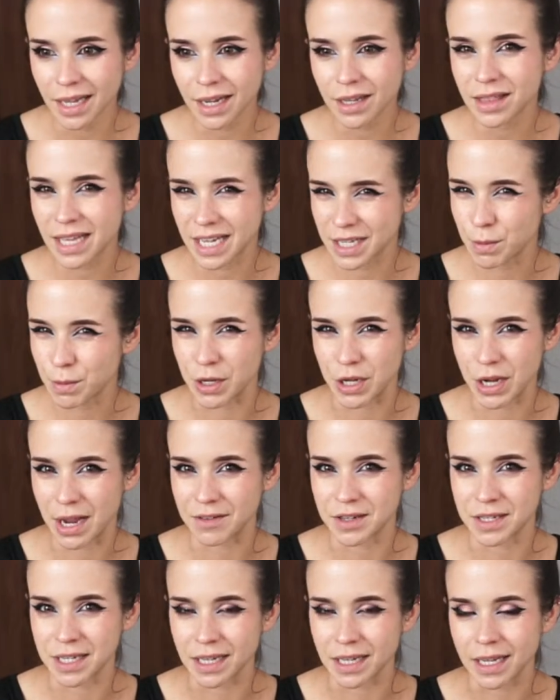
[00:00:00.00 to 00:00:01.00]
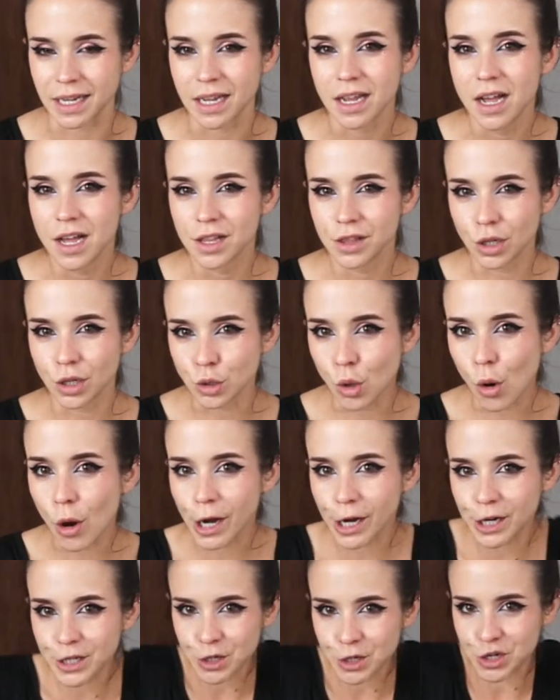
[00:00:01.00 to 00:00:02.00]
that's what you have to say. The
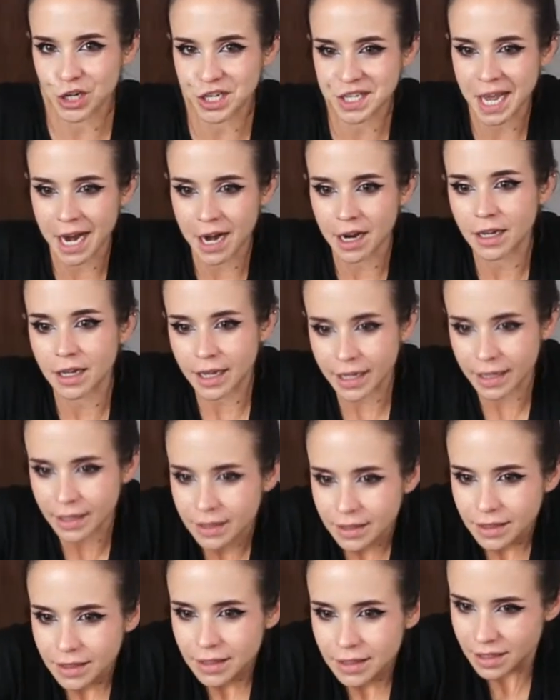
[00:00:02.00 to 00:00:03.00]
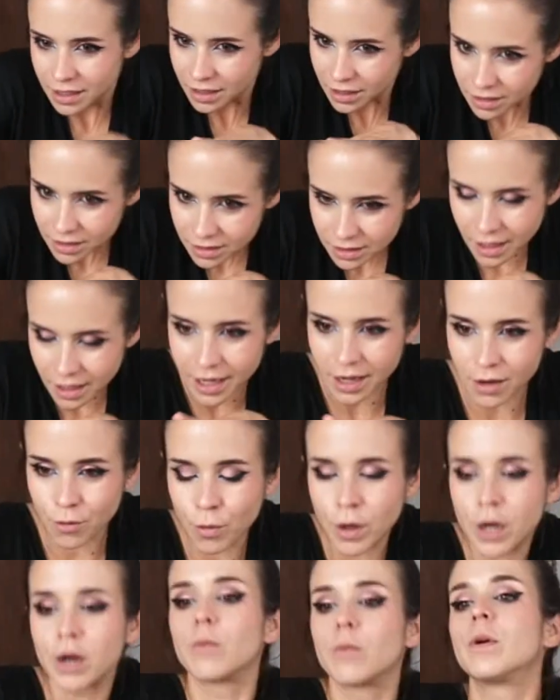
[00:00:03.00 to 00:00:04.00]
lawyers are just kind of like
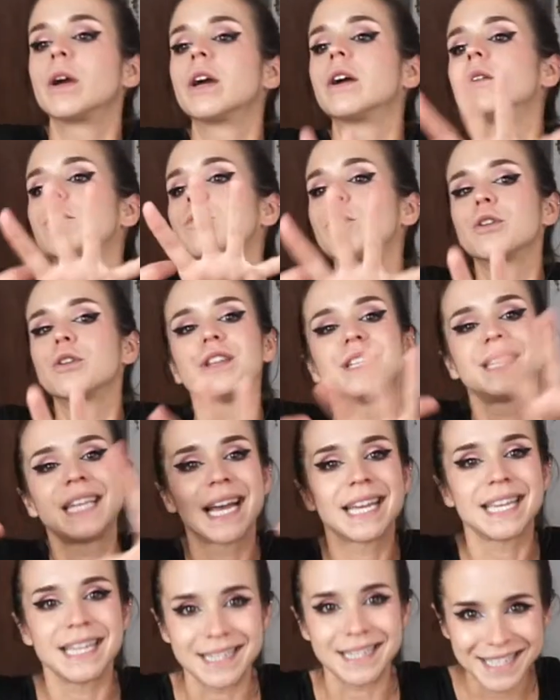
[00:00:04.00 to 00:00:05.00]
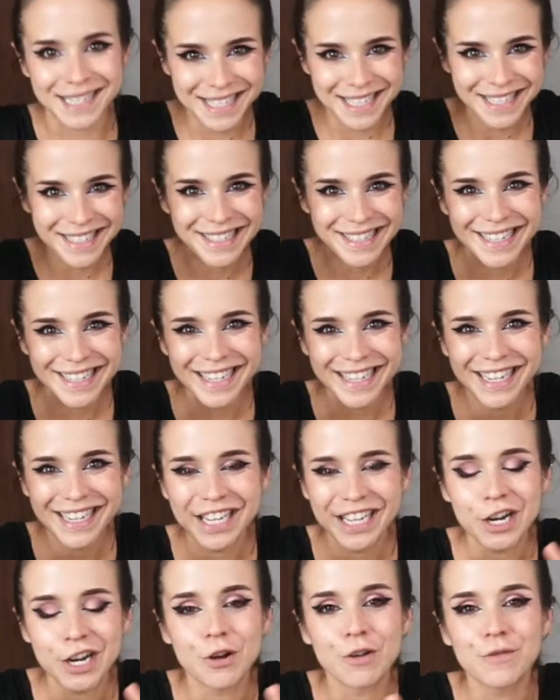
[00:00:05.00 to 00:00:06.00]
we're the techies.
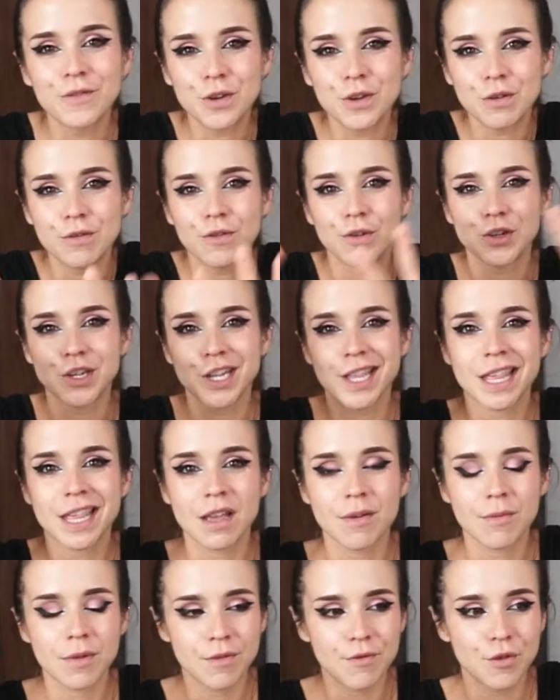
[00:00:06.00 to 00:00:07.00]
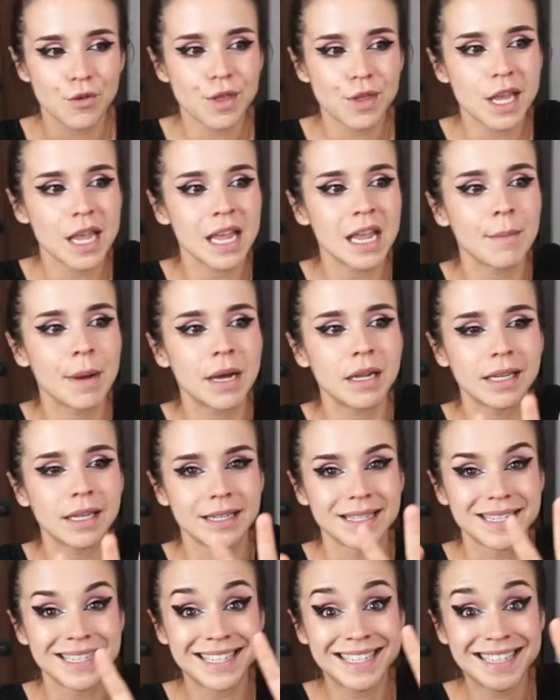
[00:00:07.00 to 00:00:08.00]
If you're thinking about a
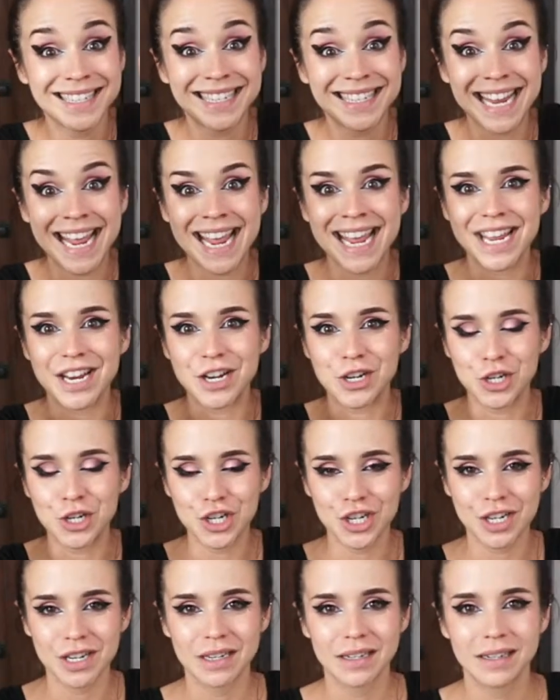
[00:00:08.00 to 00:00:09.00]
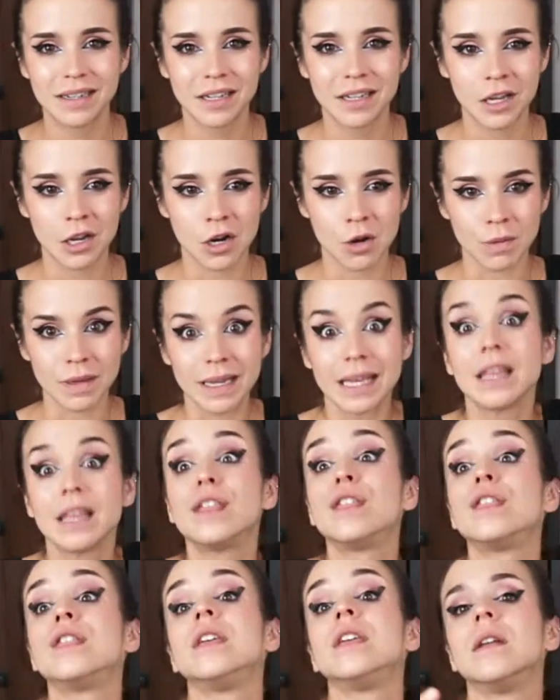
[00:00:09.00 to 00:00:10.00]
stage, like
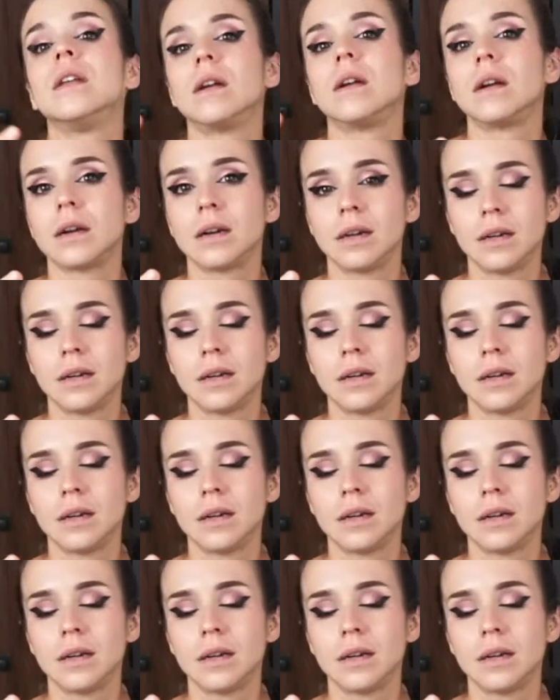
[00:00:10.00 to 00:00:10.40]
theater,